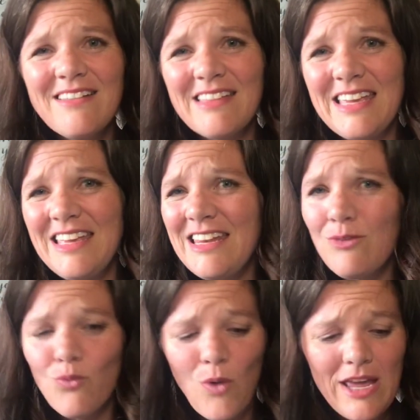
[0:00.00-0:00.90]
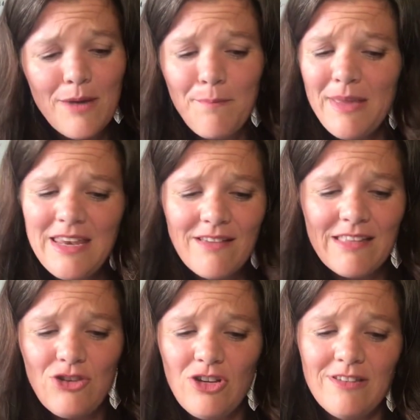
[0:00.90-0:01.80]
he didn't wait. Immediately,
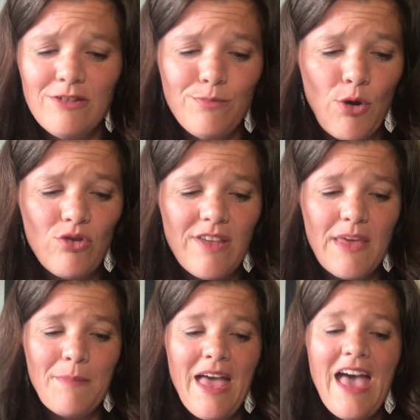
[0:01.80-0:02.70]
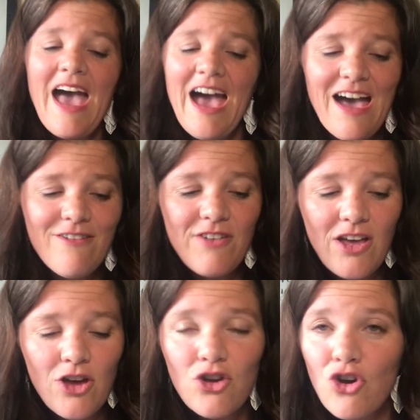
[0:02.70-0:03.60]
Jesus spoke to them. Have
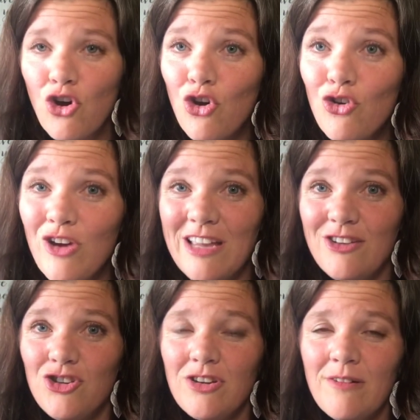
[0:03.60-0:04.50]
courage.